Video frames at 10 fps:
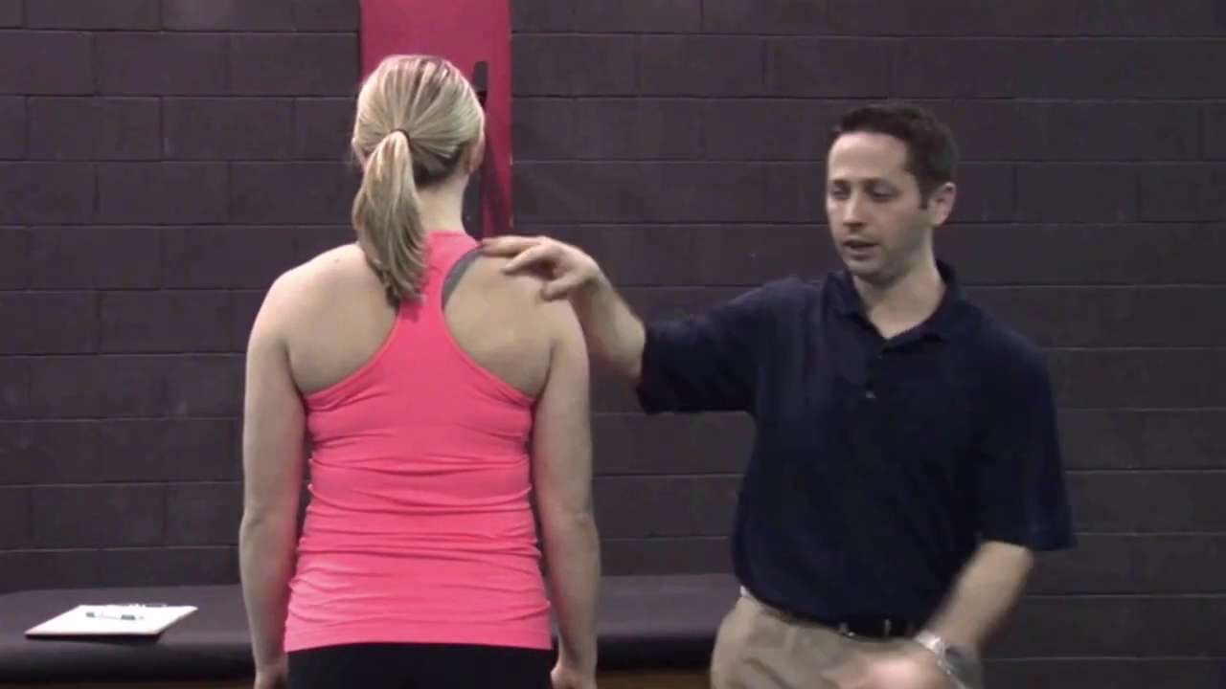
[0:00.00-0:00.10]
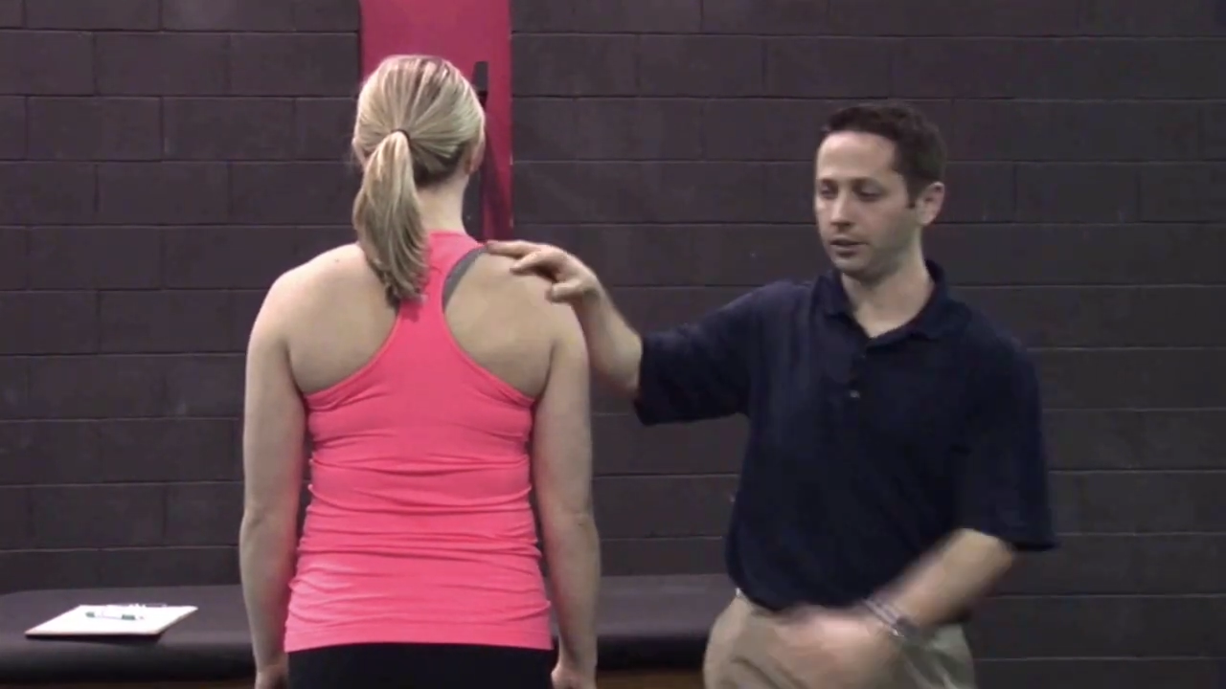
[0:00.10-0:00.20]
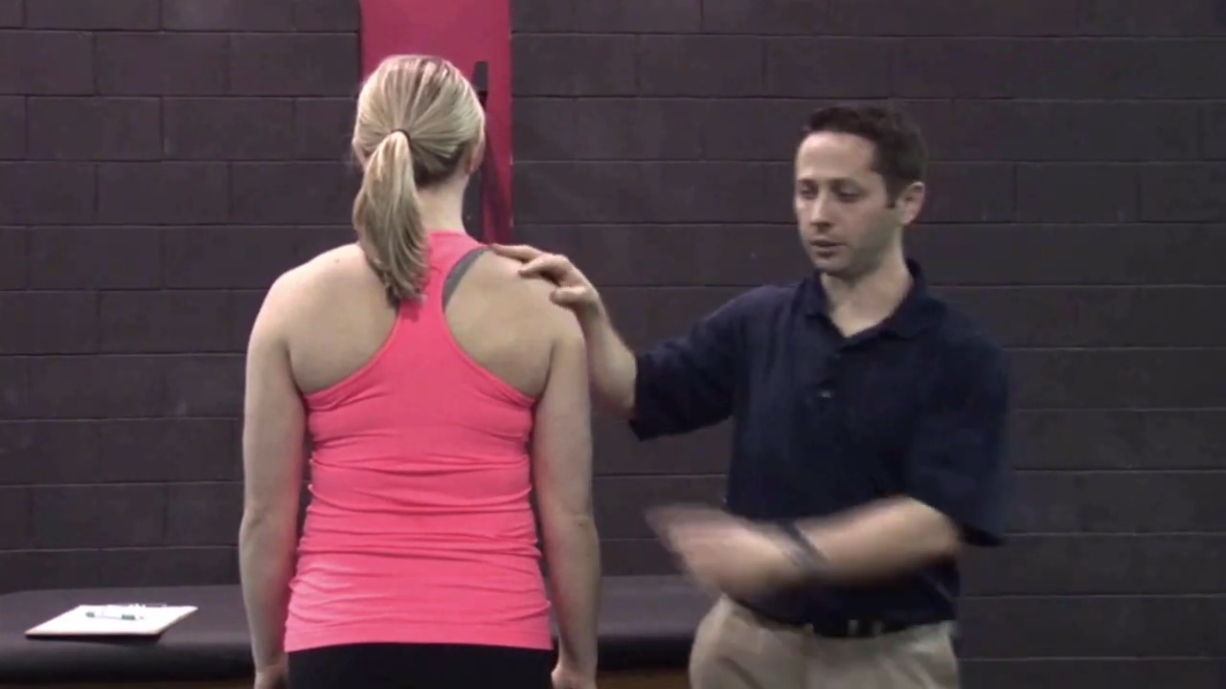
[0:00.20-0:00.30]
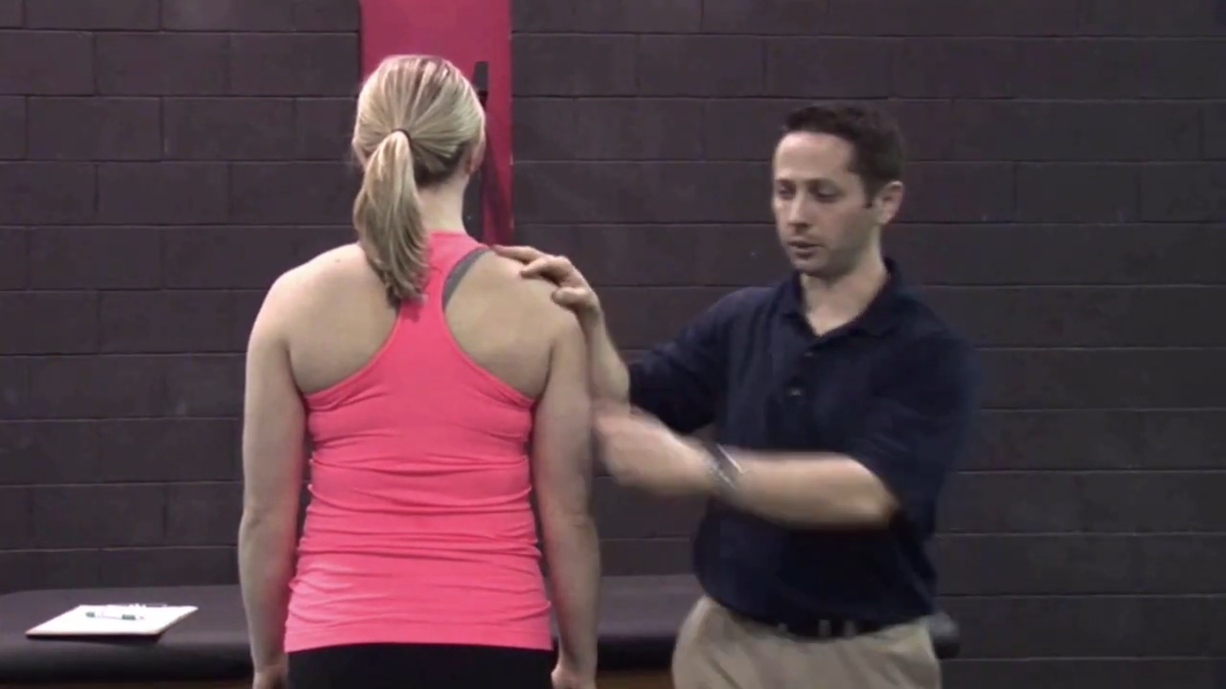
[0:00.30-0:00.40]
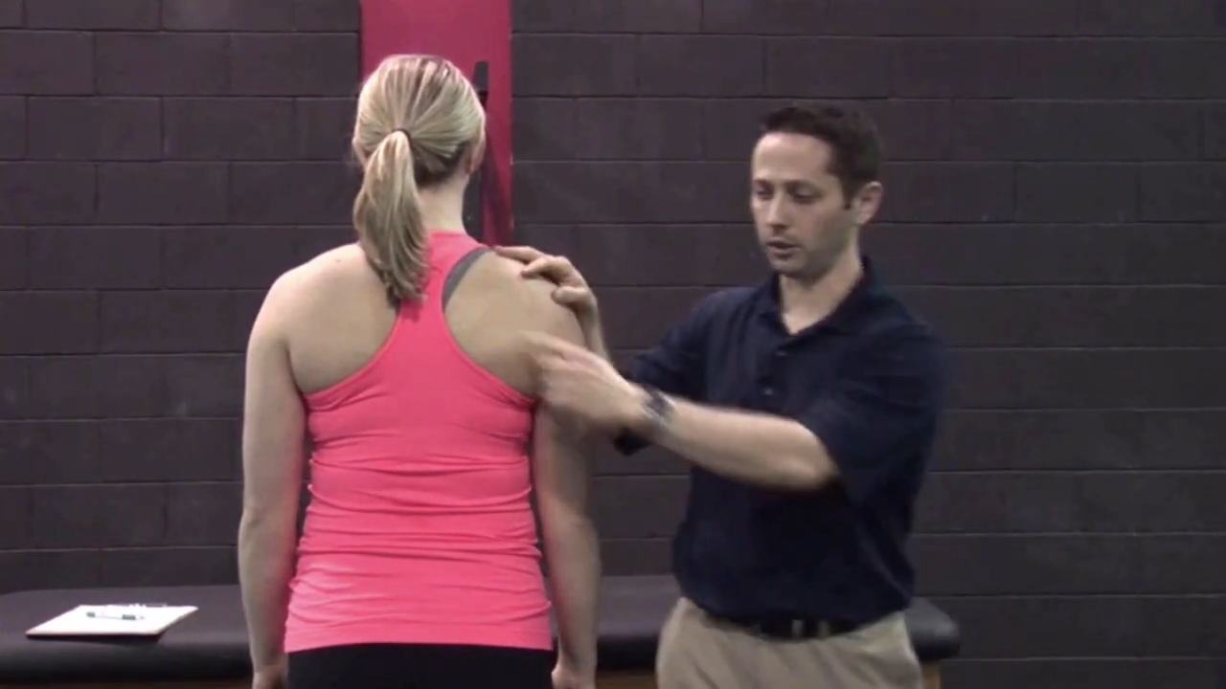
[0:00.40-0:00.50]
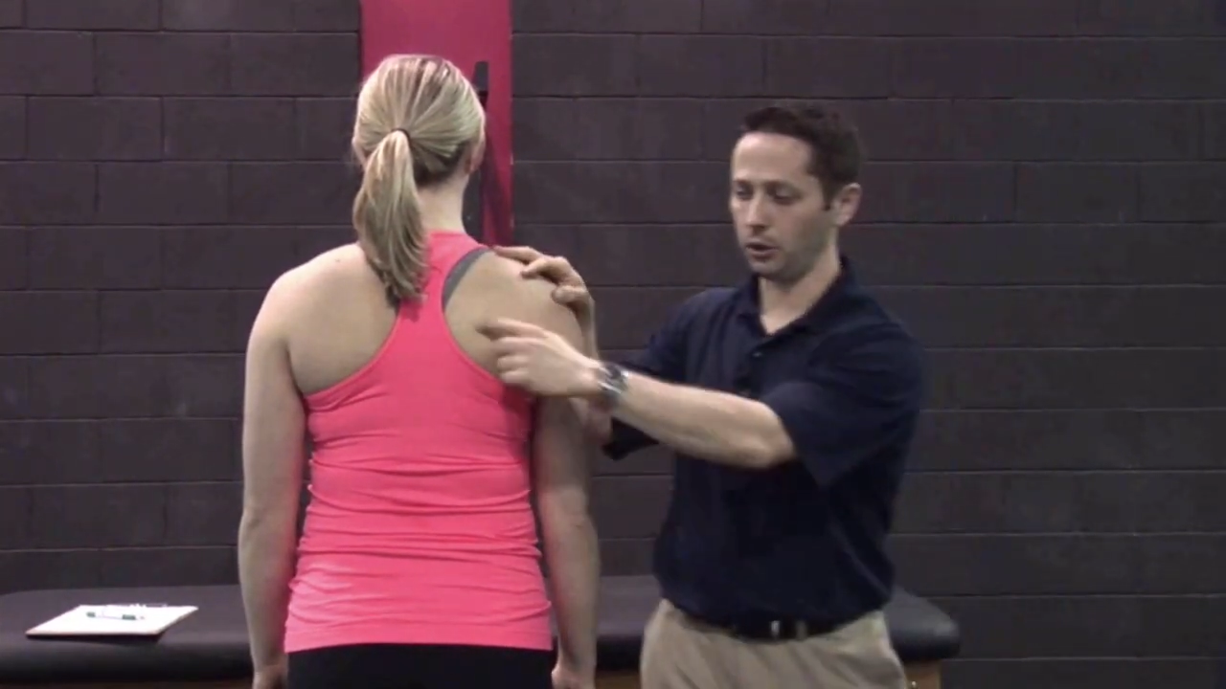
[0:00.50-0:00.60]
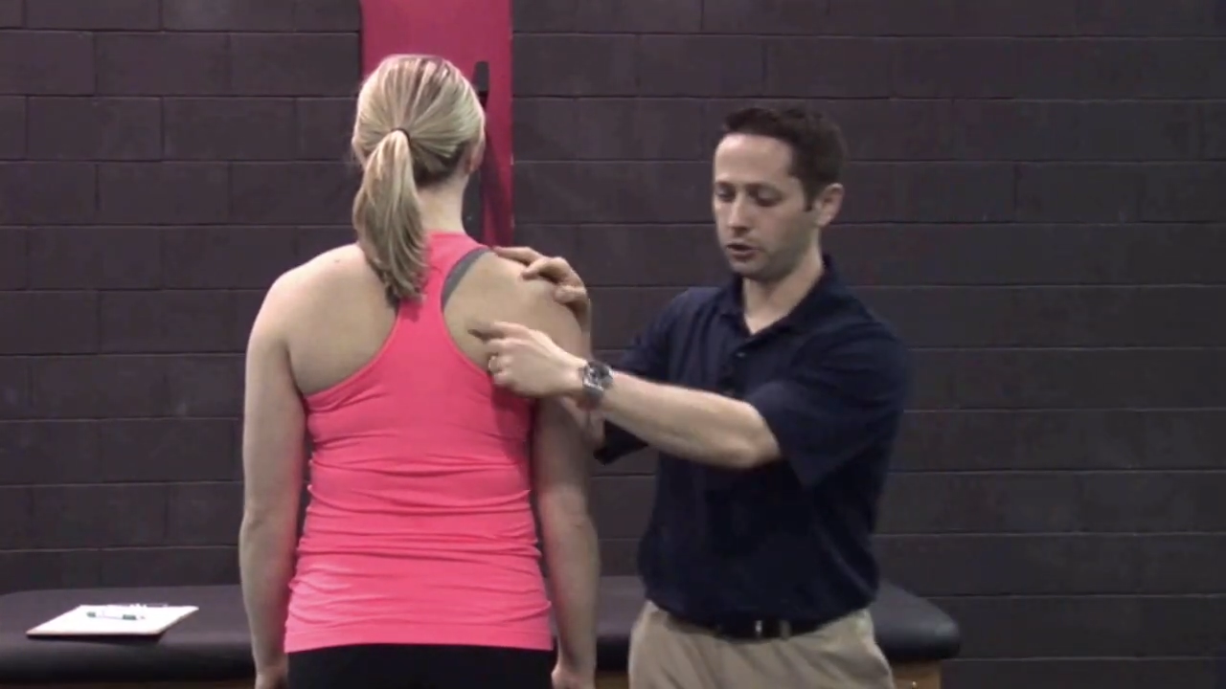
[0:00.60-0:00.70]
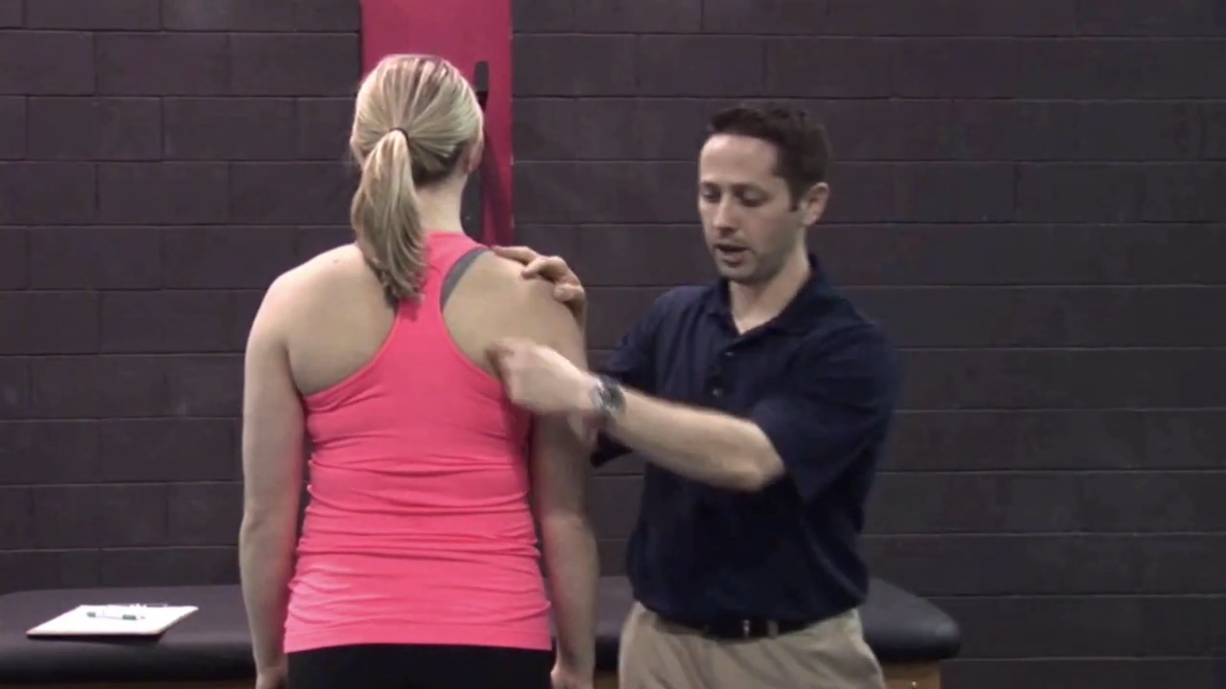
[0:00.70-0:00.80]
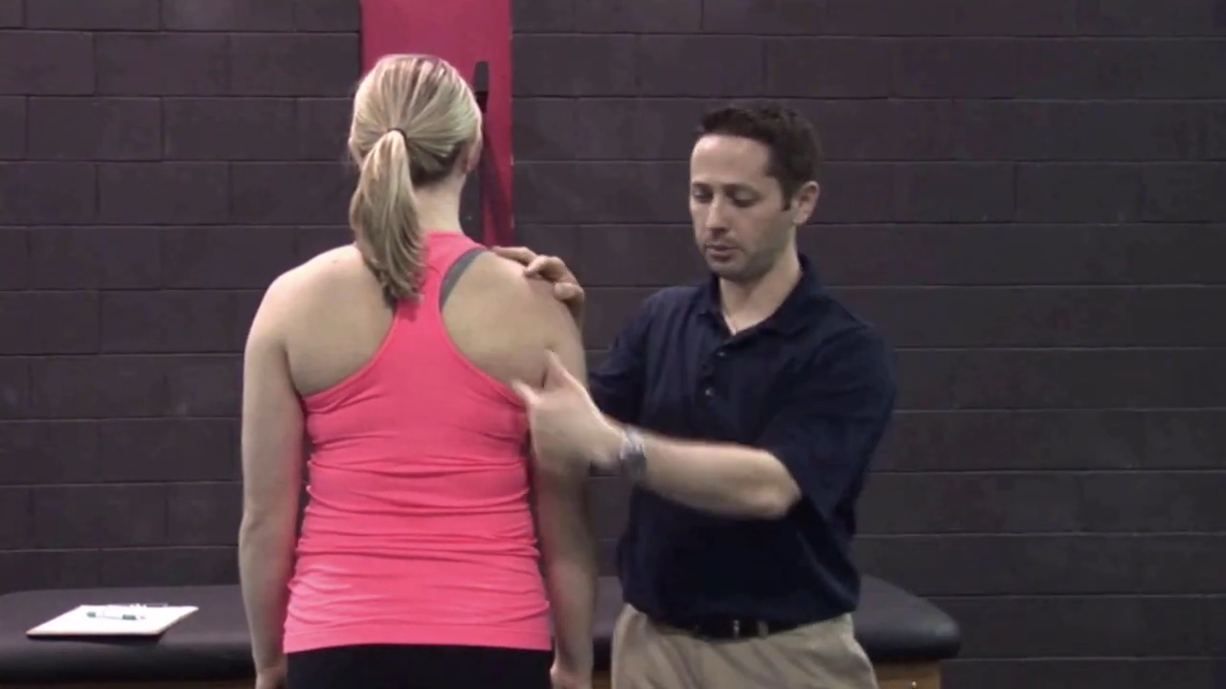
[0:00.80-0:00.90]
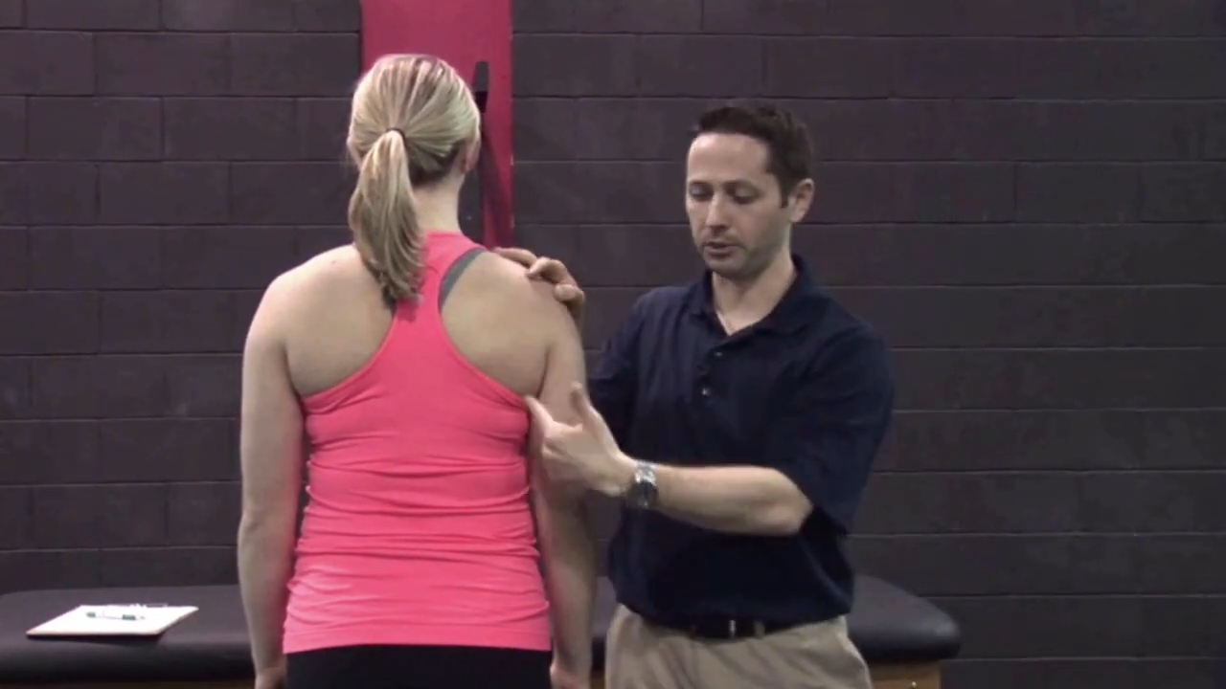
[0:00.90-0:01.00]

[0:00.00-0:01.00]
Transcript: So her low trap